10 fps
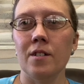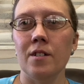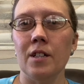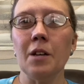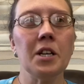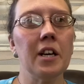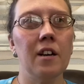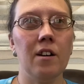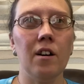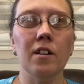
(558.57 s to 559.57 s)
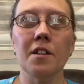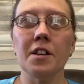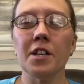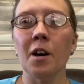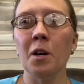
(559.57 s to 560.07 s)
Now taking all the
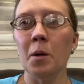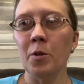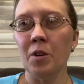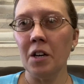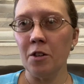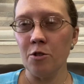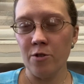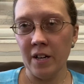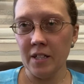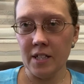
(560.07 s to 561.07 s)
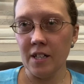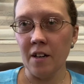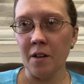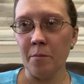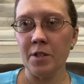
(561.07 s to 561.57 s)
time you need in trance
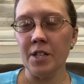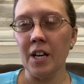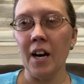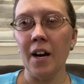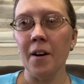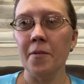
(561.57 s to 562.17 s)
time today,